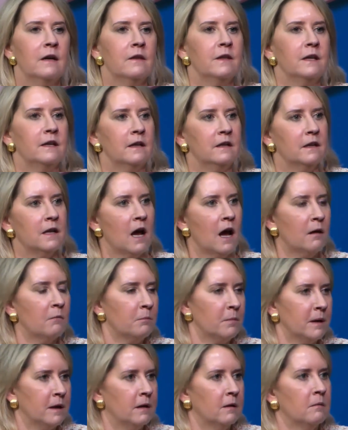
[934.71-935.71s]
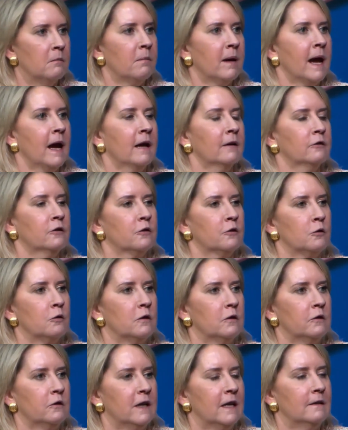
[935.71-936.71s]
that had not been passed through
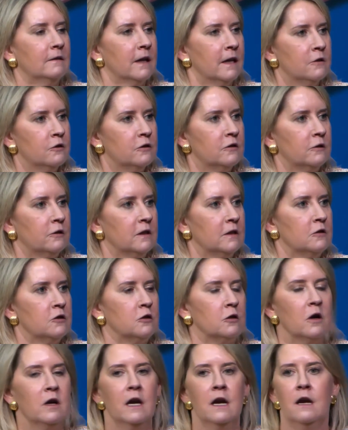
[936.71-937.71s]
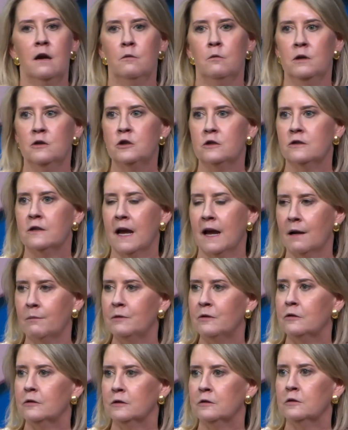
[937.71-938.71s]
the state legislature, which is
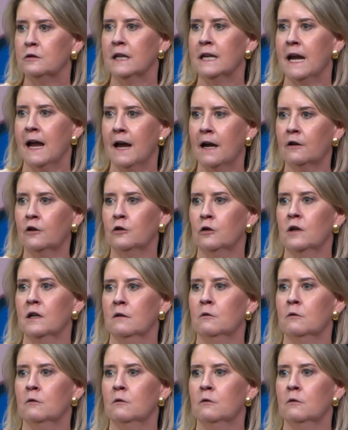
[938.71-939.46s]
absolutely accurate.